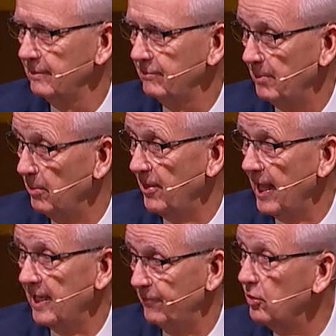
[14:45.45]
Remember
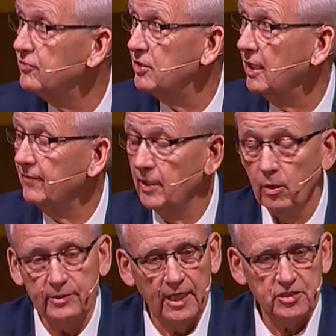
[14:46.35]
that if you've studied the
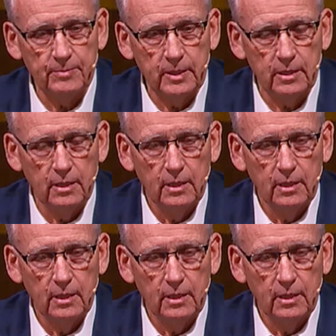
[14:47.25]
Old Testament?